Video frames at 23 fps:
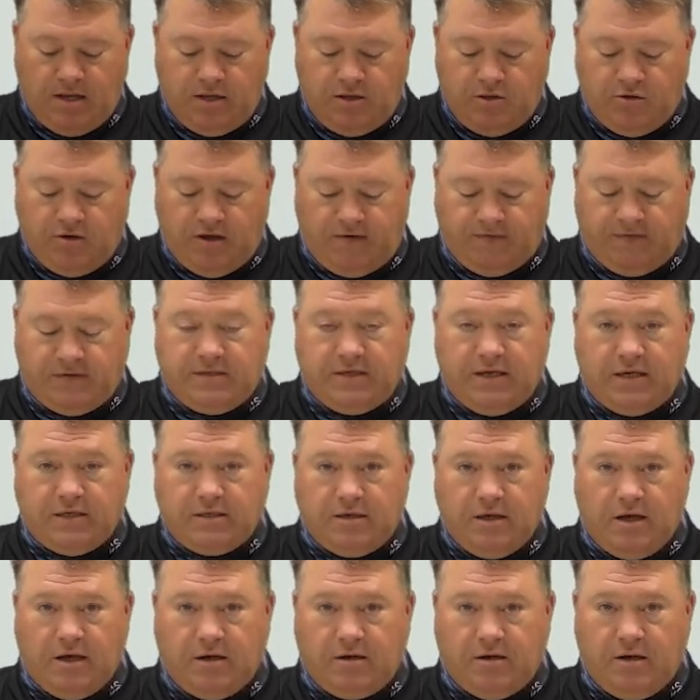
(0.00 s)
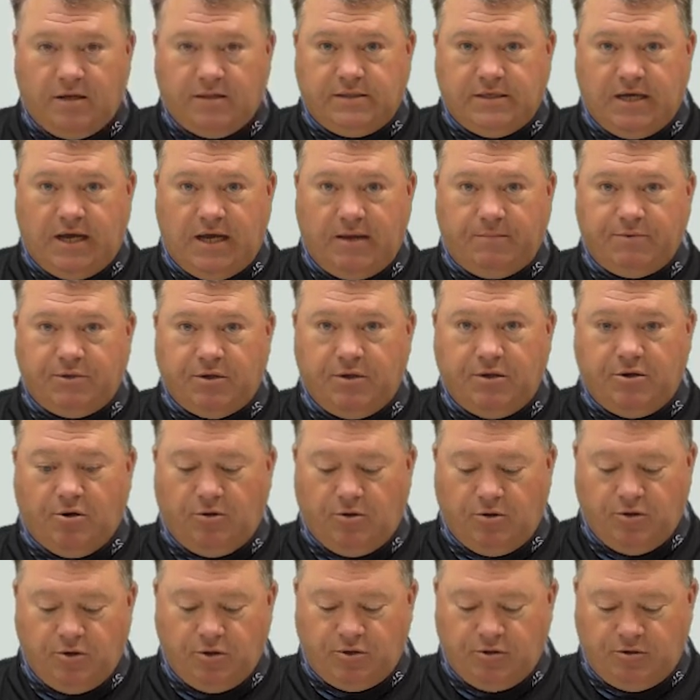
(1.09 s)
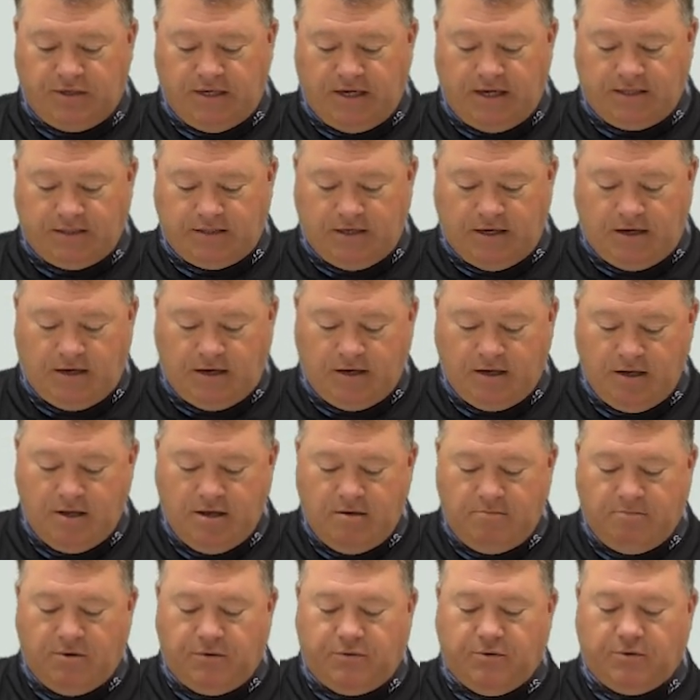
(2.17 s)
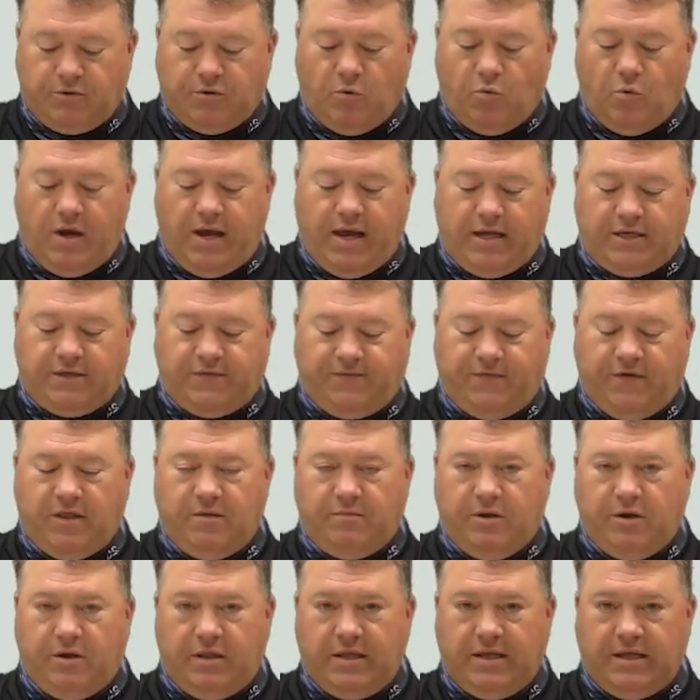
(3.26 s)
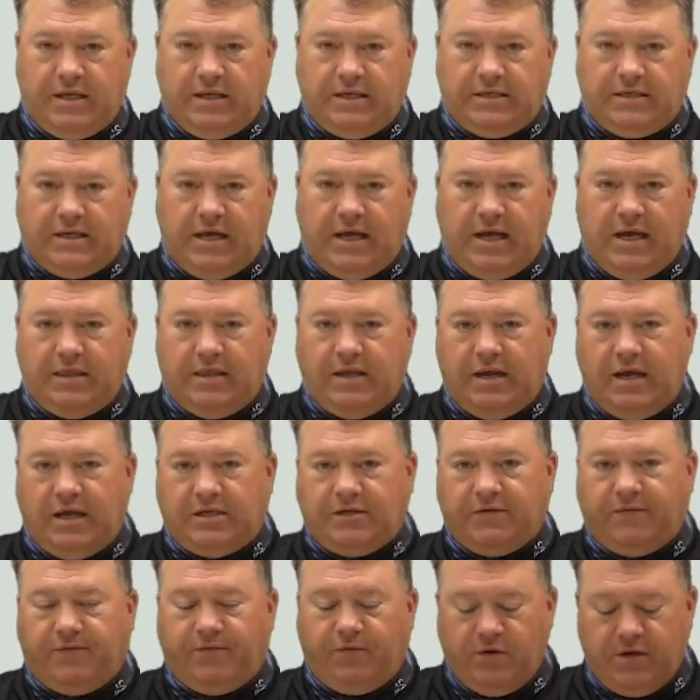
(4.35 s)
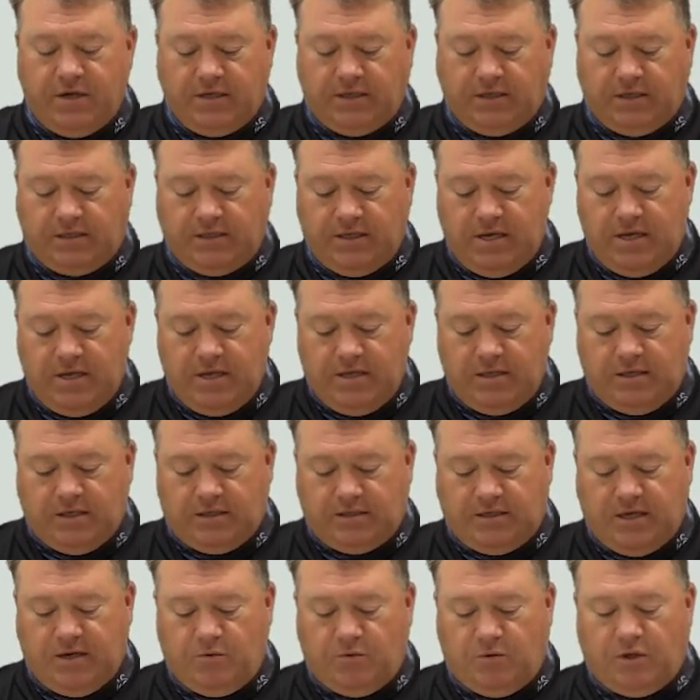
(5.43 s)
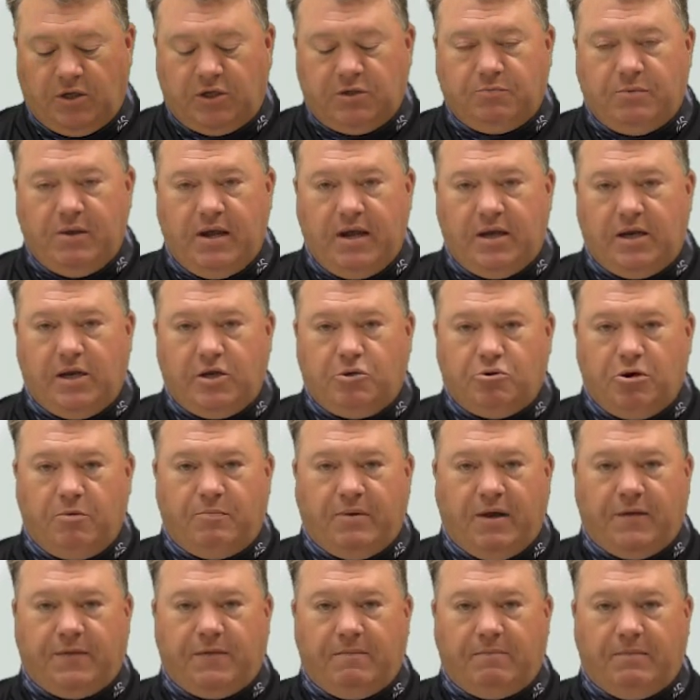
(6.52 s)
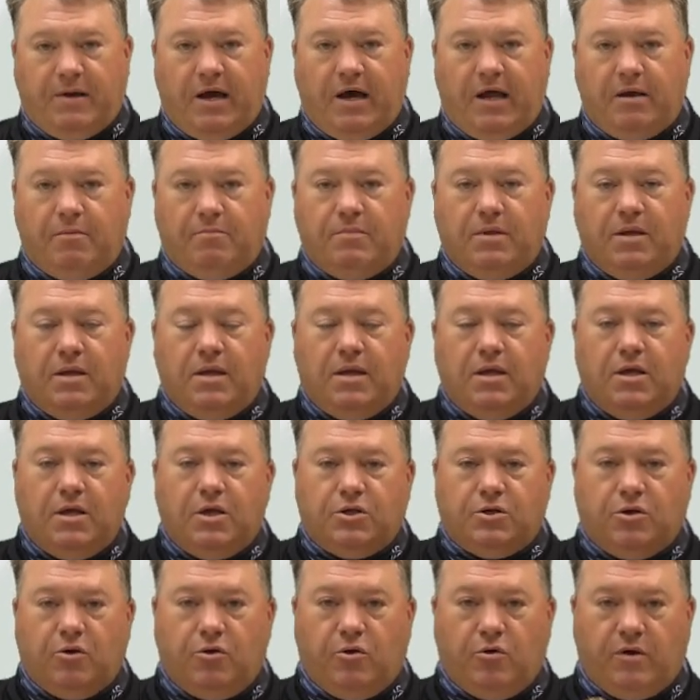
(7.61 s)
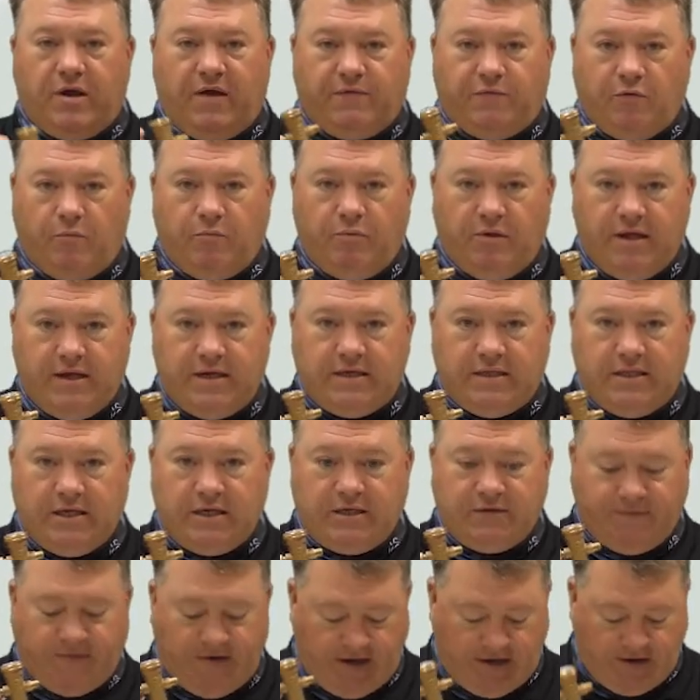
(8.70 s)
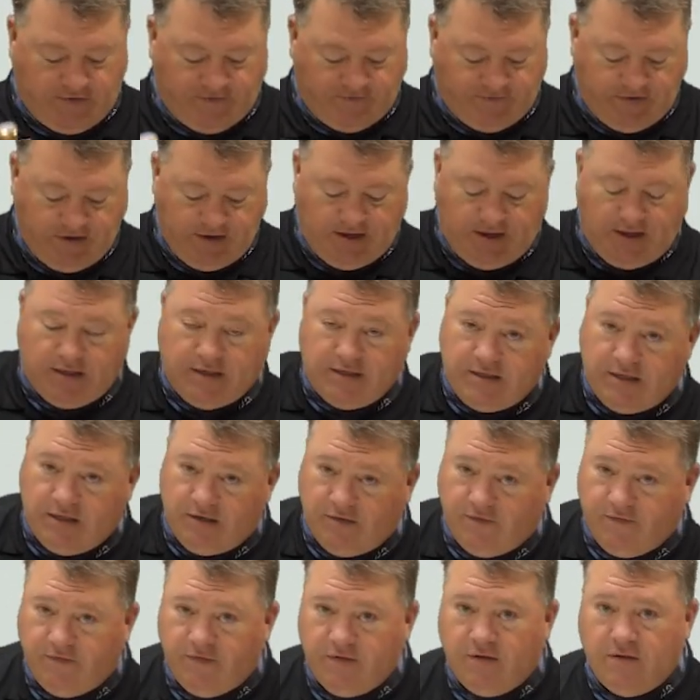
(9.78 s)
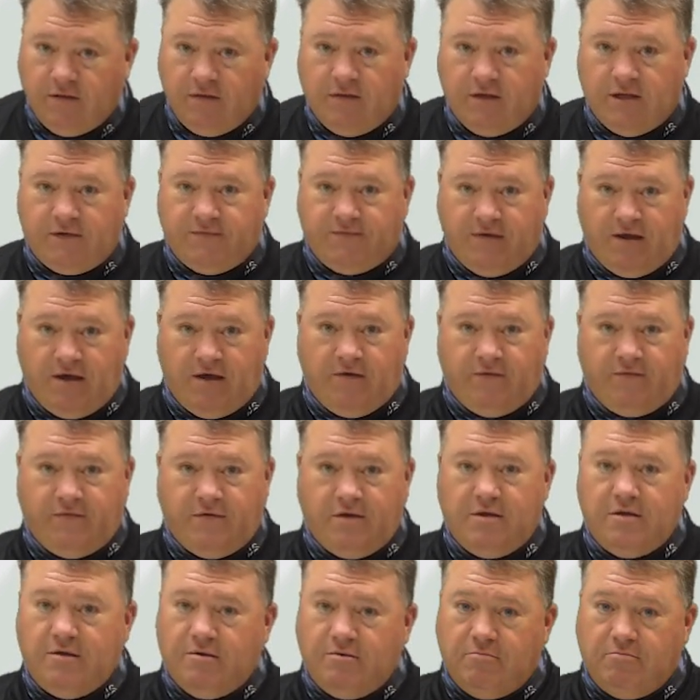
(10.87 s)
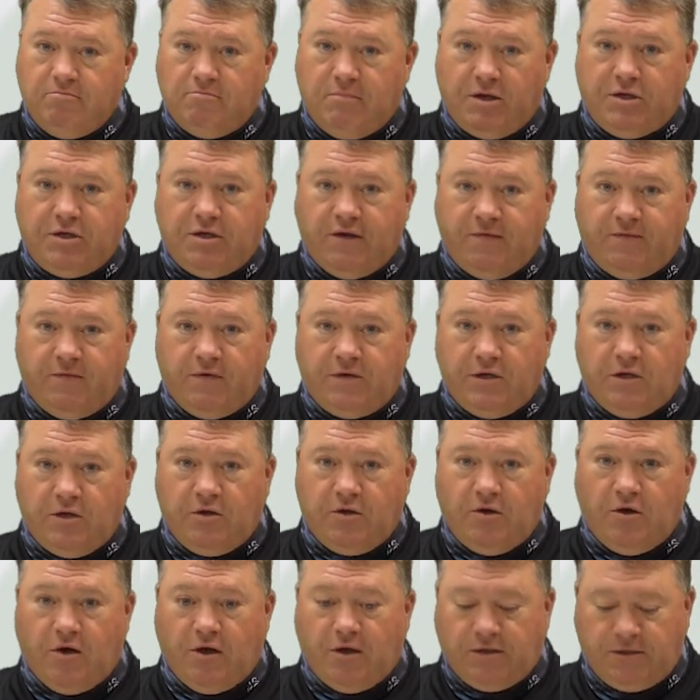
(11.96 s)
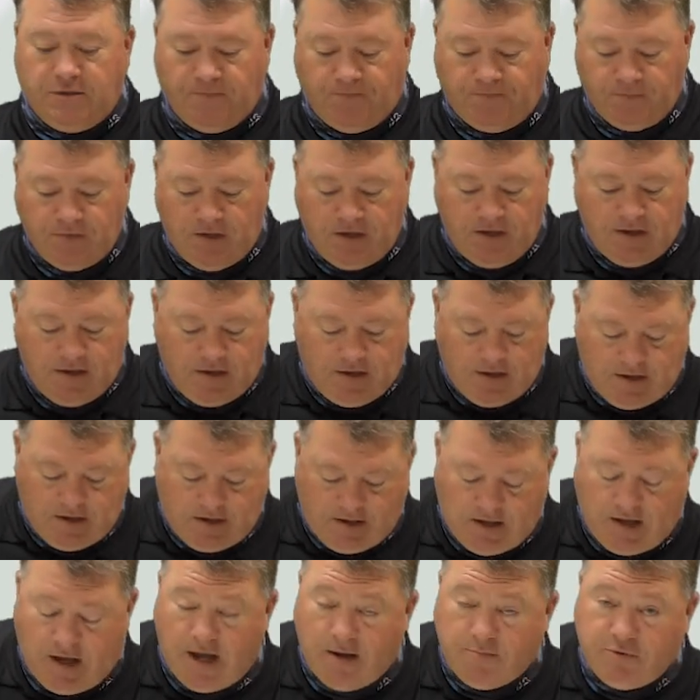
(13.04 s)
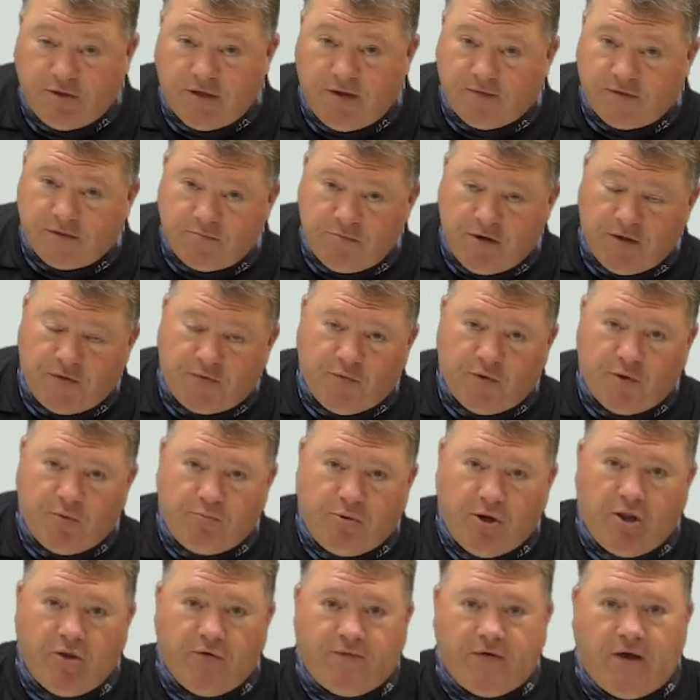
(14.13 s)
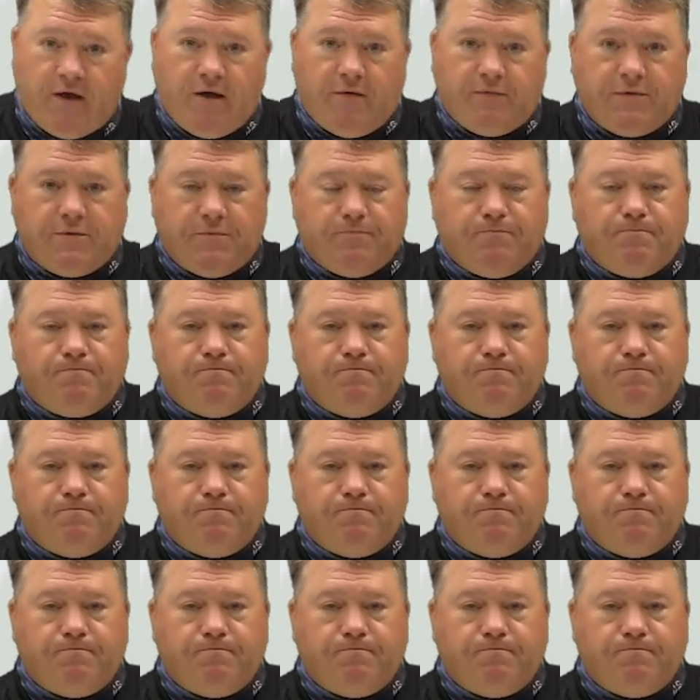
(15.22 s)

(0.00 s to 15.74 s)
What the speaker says: You have a test cock on top so you don't lose your test cock, but there's a wax filament on the inside that as it freezes, this thing will expand and drip out the bottom. So you would have to replace this valve instead of this valve. Much difference in cost. I'm Jeff Smith with Apollo Valves.